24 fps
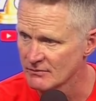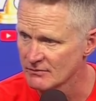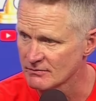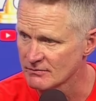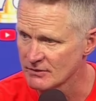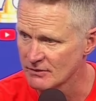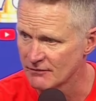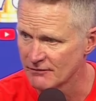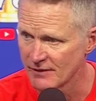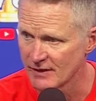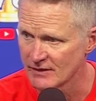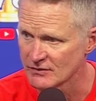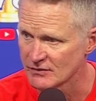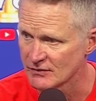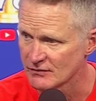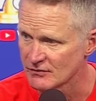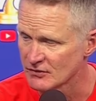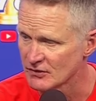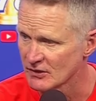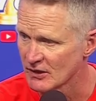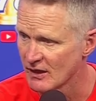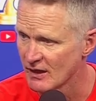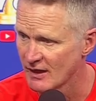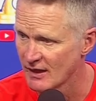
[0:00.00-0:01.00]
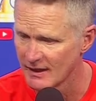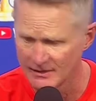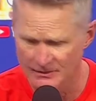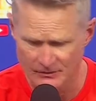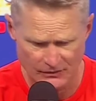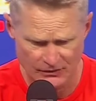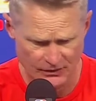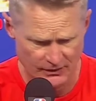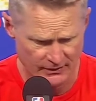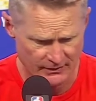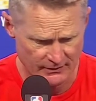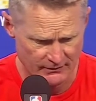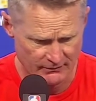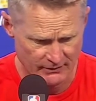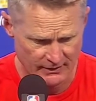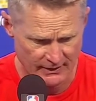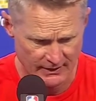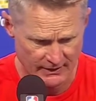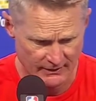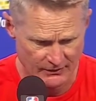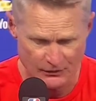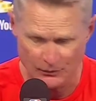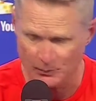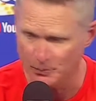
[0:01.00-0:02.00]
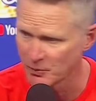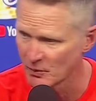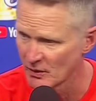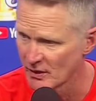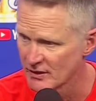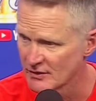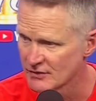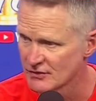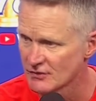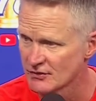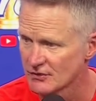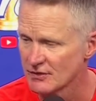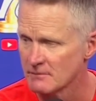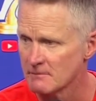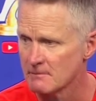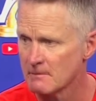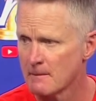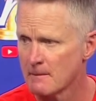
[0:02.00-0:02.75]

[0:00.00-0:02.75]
defensive slides and sprints and